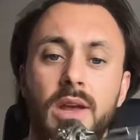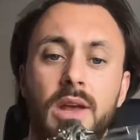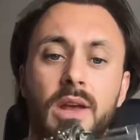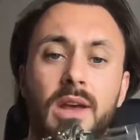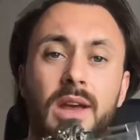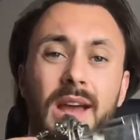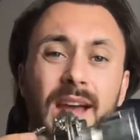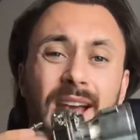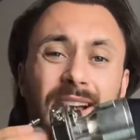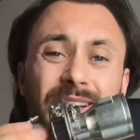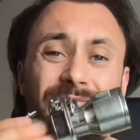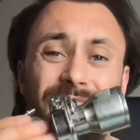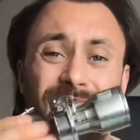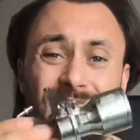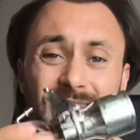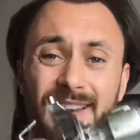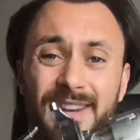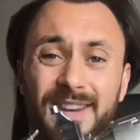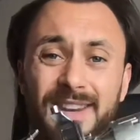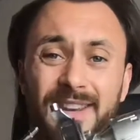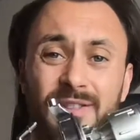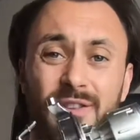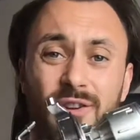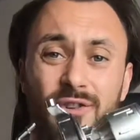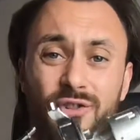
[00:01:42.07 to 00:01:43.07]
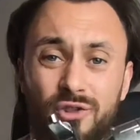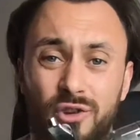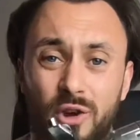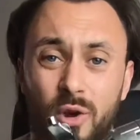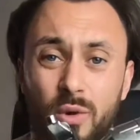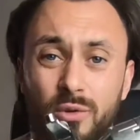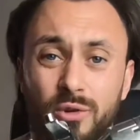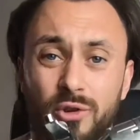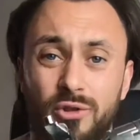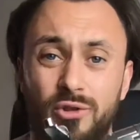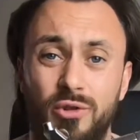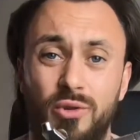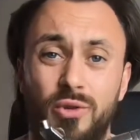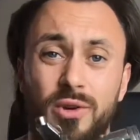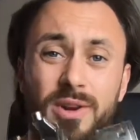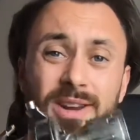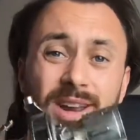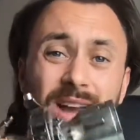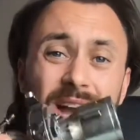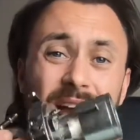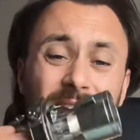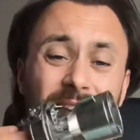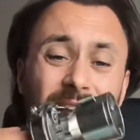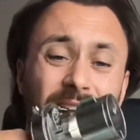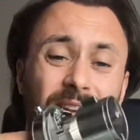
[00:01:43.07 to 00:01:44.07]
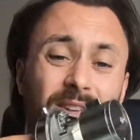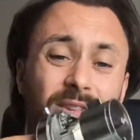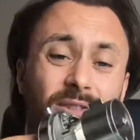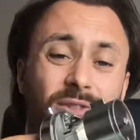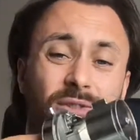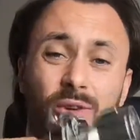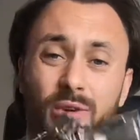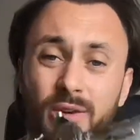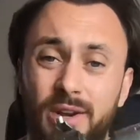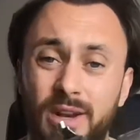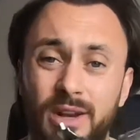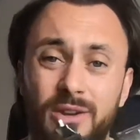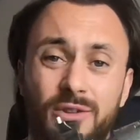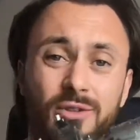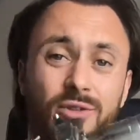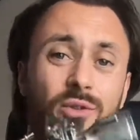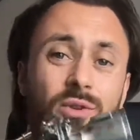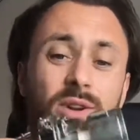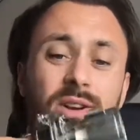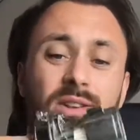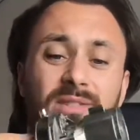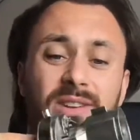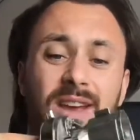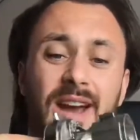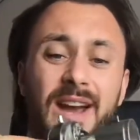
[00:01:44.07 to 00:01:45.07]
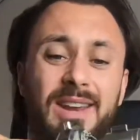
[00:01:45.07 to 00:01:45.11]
extending the shoulder joint, adding socket joints,